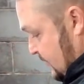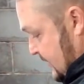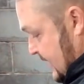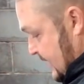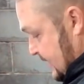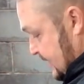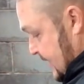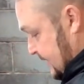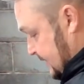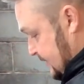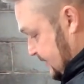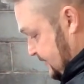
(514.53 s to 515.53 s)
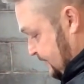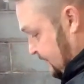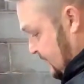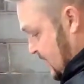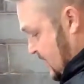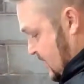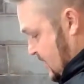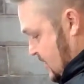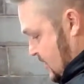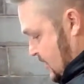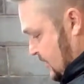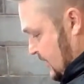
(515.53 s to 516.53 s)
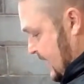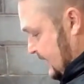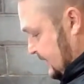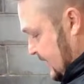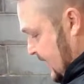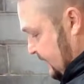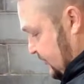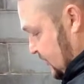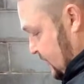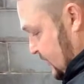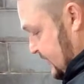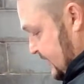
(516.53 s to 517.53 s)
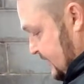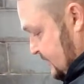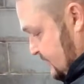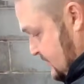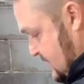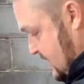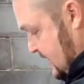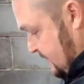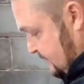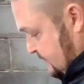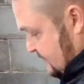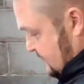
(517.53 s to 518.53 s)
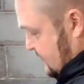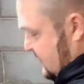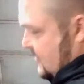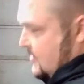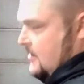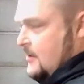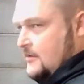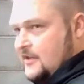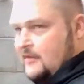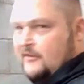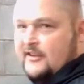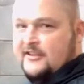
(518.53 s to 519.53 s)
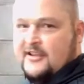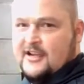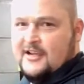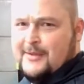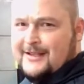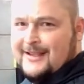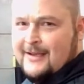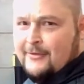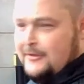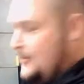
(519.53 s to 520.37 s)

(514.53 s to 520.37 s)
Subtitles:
We had it up on the last live stream we did. Not really going to talk about that one